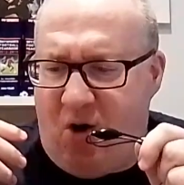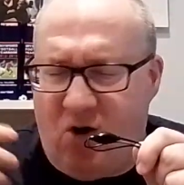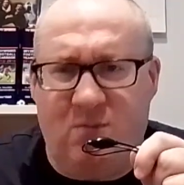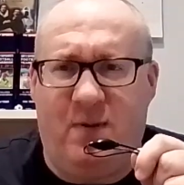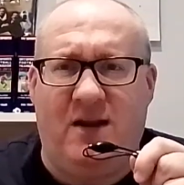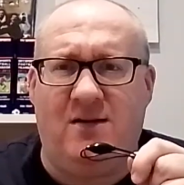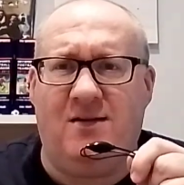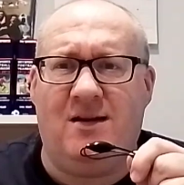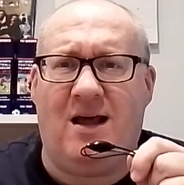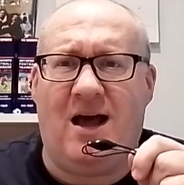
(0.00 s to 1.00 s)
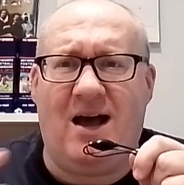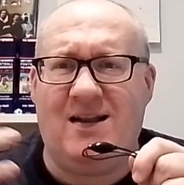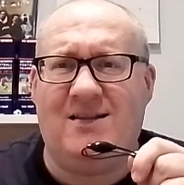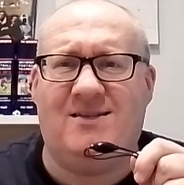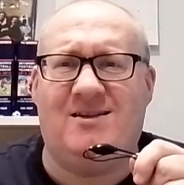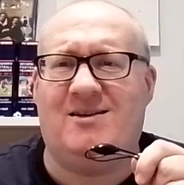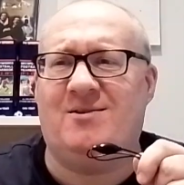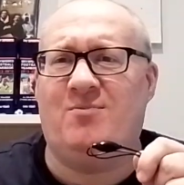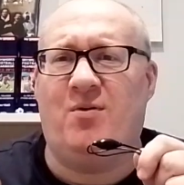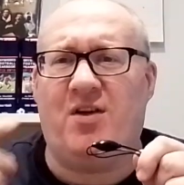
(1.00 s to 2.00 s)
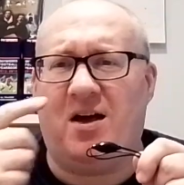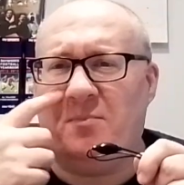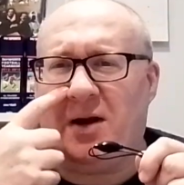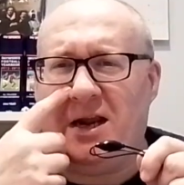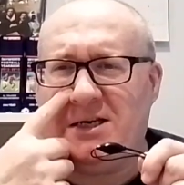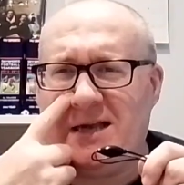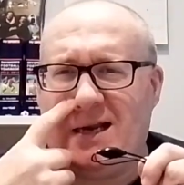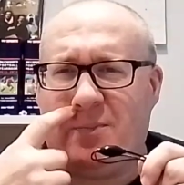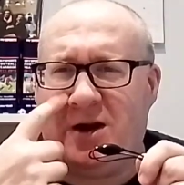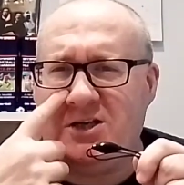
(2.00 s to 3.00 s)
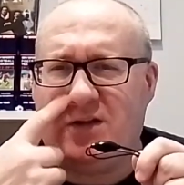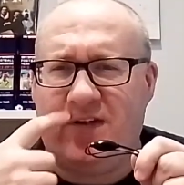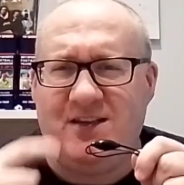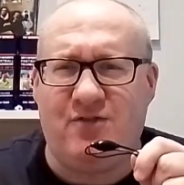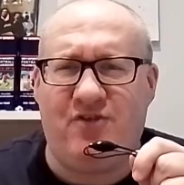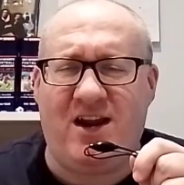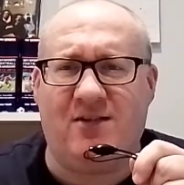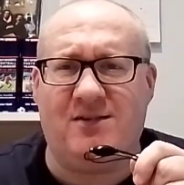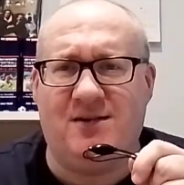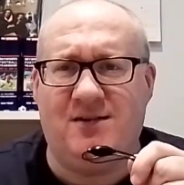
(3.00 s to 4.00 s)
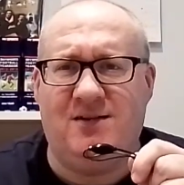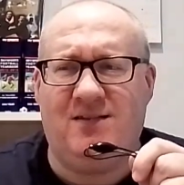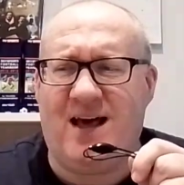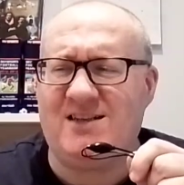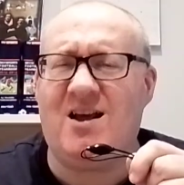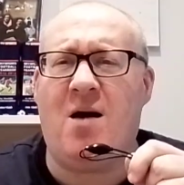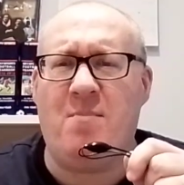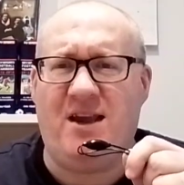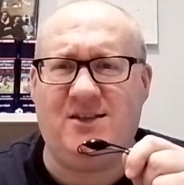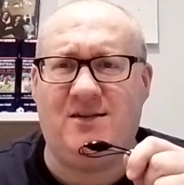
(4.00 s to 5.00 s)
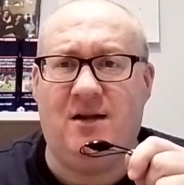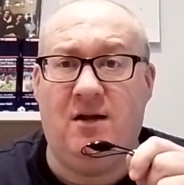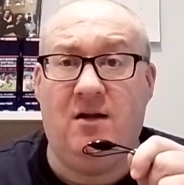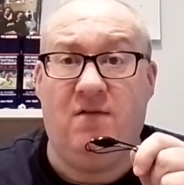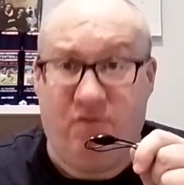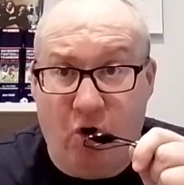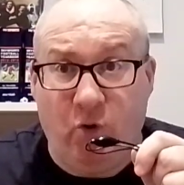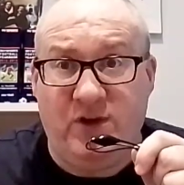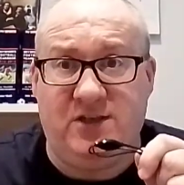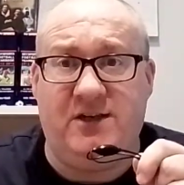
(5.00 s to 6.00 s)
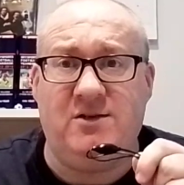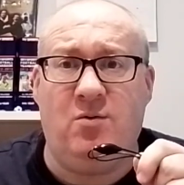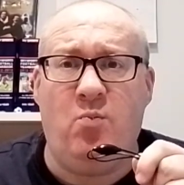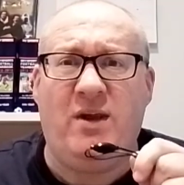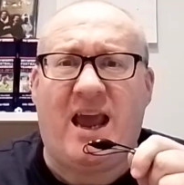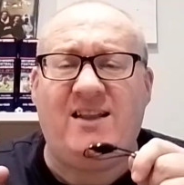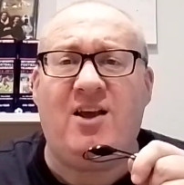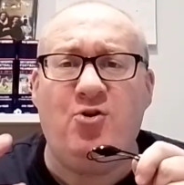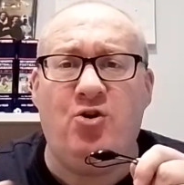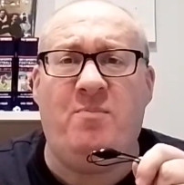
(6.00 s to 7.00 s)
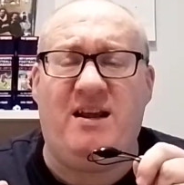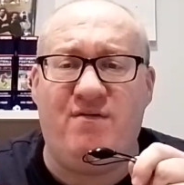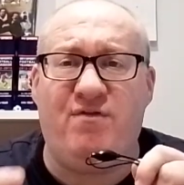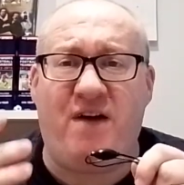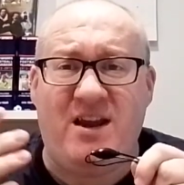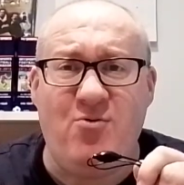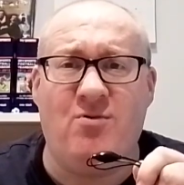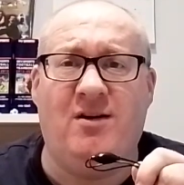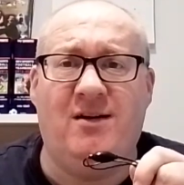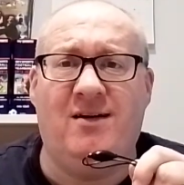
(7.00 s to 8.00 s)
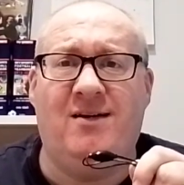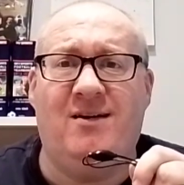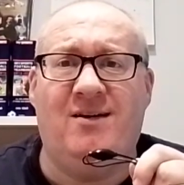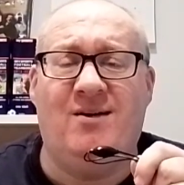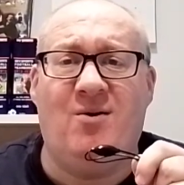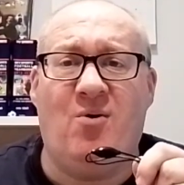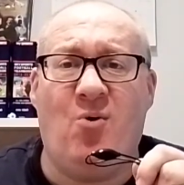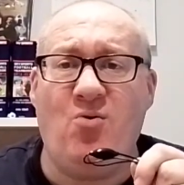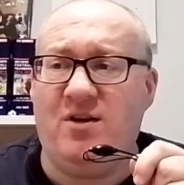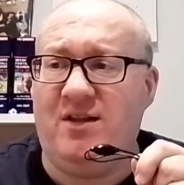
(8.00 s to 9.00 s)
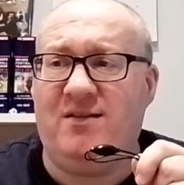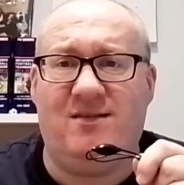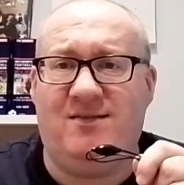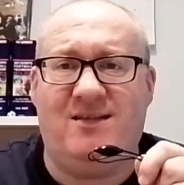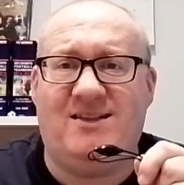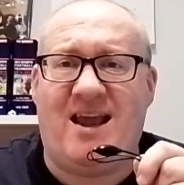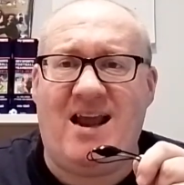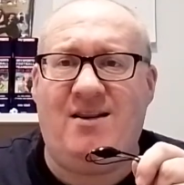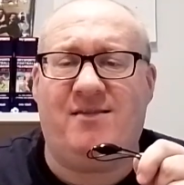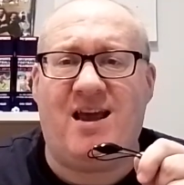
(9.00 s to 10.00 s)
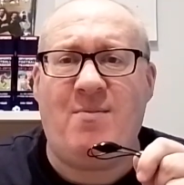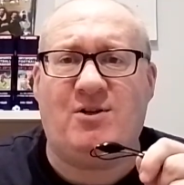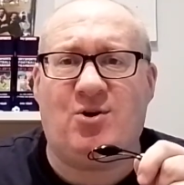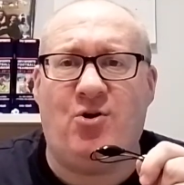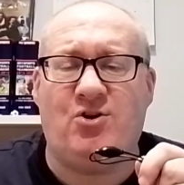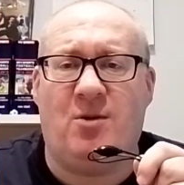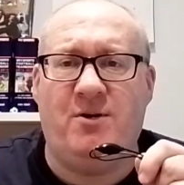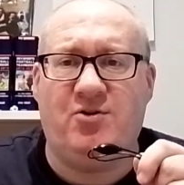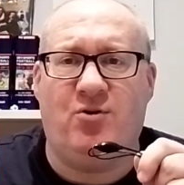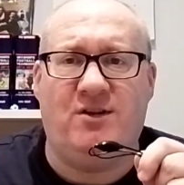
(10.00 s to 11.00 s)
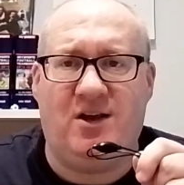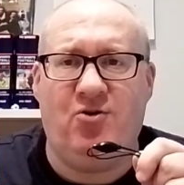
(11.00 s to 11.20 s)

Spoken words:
unbeaten, and with setting a British defensive record. That's amazing. Following season, we get to a European final. Only the 10th time a Scottish club has got to a